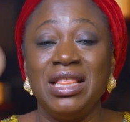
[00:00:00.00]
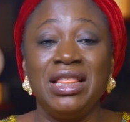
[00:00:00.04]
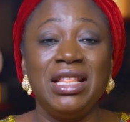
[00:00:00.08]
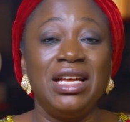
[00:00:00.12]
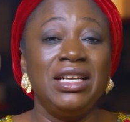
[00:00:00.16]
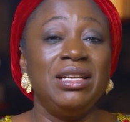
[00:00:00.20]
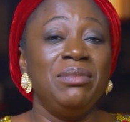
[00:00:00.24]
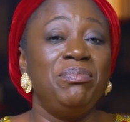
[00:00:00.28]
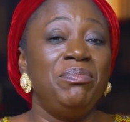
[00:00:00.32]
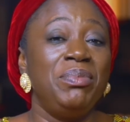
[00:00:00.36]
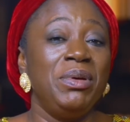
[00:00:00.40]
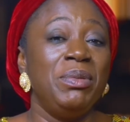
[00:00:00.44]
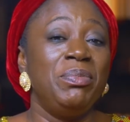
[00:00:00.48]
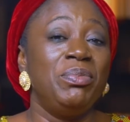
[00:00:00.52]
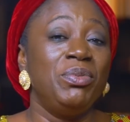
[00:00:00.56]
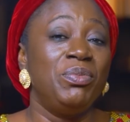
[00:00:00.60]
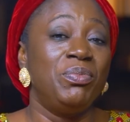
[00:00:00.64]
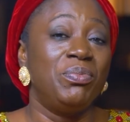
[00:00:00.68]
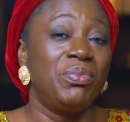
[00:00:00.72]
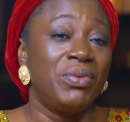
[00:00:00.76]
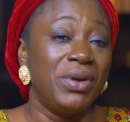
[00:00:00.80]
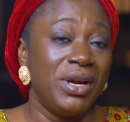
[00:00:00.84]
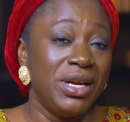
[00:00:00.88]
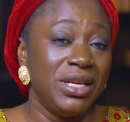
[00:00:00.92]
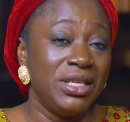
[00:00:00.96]
Let the people
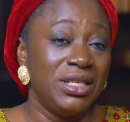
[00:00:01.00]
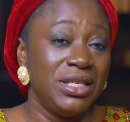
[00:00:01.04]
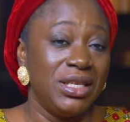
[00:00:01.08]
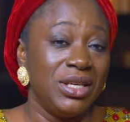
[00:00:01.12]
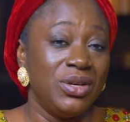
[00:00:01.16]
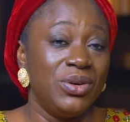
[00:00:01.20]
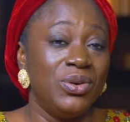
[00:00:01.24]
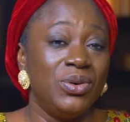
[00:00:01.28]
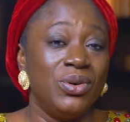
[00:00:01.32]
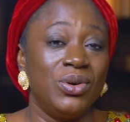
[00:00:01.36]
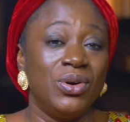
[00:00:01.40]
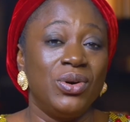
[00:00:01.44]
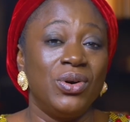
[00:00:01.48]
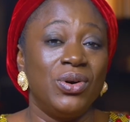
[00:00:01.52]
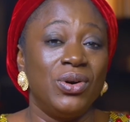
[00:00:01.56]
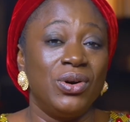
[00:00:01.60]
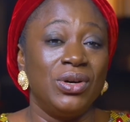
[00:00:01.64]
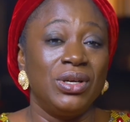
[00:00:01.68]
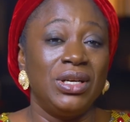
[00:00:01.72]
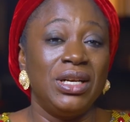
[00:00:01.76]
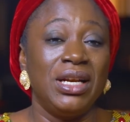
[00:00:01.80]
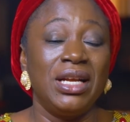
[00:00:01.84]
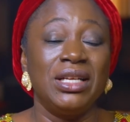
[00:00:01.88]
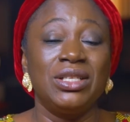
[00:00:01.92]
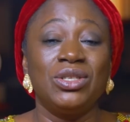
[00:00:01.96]
praise thee, O
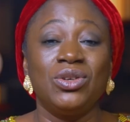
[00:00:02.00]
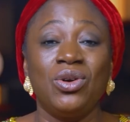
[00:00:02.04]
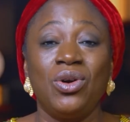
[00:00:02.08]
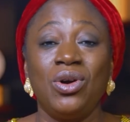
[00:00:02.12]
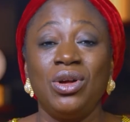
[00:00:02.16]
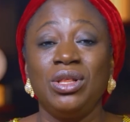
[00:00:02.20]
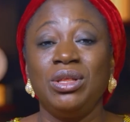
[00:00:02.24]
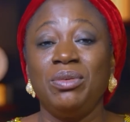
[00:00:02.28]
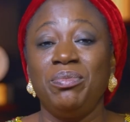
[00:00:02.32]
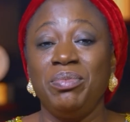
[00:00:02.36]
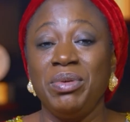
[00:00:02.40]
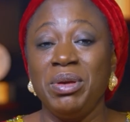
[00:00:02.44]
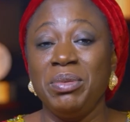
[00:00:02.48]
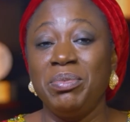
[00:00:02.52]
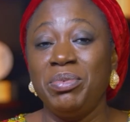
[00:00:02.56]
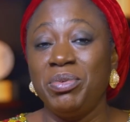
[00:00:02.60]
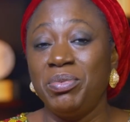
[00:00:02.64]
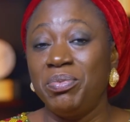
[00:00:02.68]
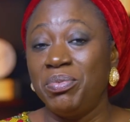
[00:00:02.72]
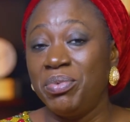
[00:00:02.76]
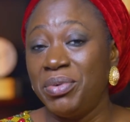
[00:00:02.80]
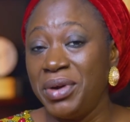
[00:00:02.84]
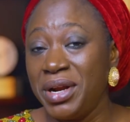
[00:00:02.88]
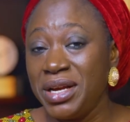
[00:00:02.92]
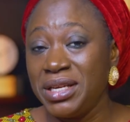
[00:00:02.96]
God, let all the
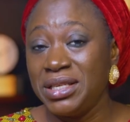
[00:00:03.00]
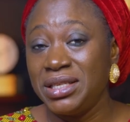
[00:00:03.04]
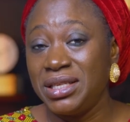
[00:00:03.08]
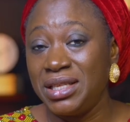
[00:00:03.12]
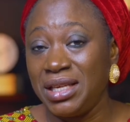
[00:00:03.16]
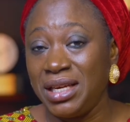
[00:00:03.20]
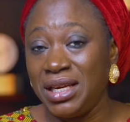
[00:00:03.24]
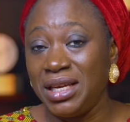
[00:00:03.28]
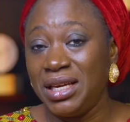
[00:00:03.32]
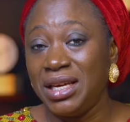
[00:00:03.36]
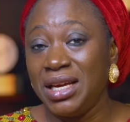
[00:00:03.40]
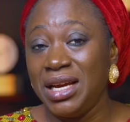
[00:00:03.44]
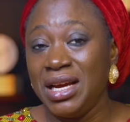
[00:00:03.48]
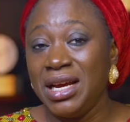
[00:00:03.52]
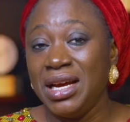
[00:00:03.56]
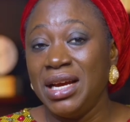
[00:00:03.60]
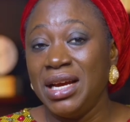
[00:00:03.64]
people praise thee.